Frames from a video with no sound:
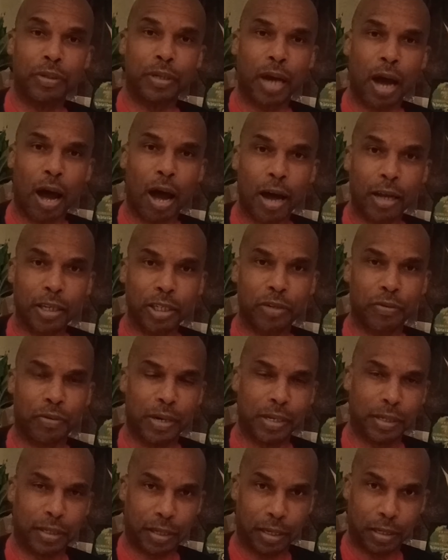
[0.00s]
the
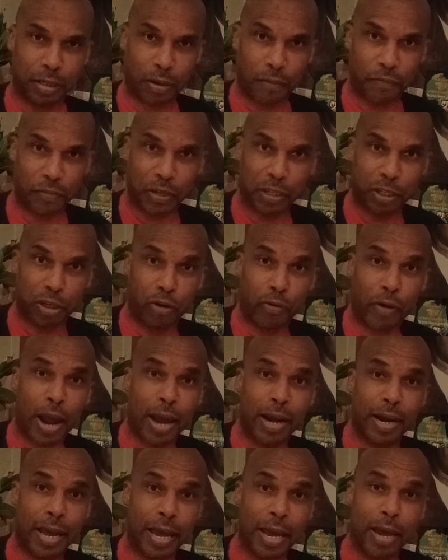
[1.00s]
utterances of this
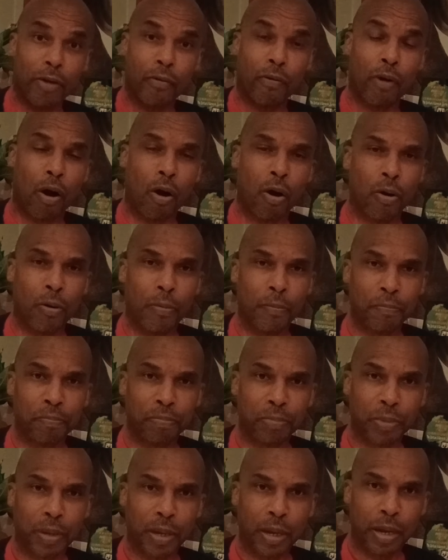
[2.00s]
great hero
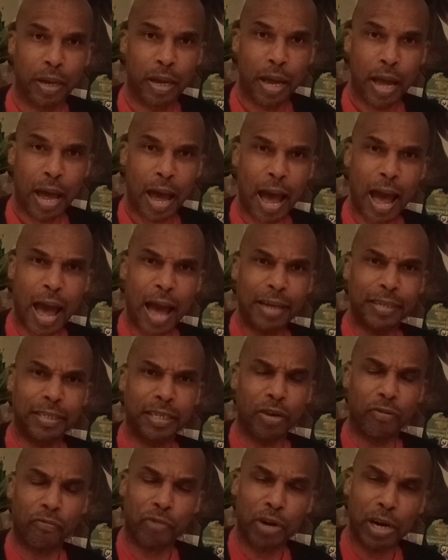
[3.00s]
as
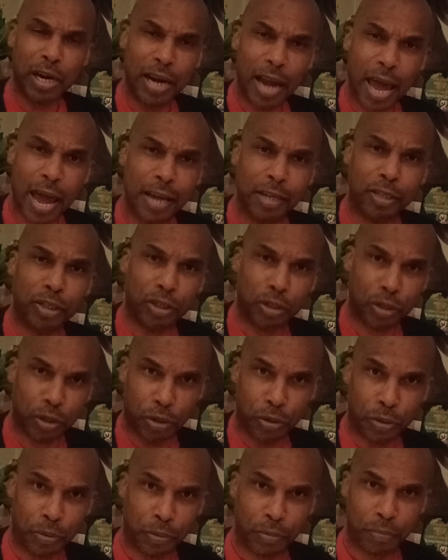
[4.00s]
it relates
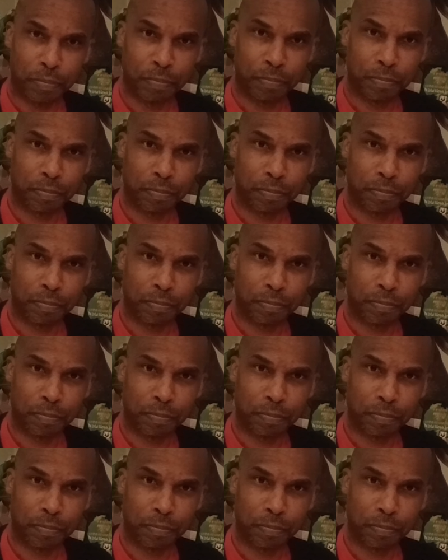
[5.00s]
to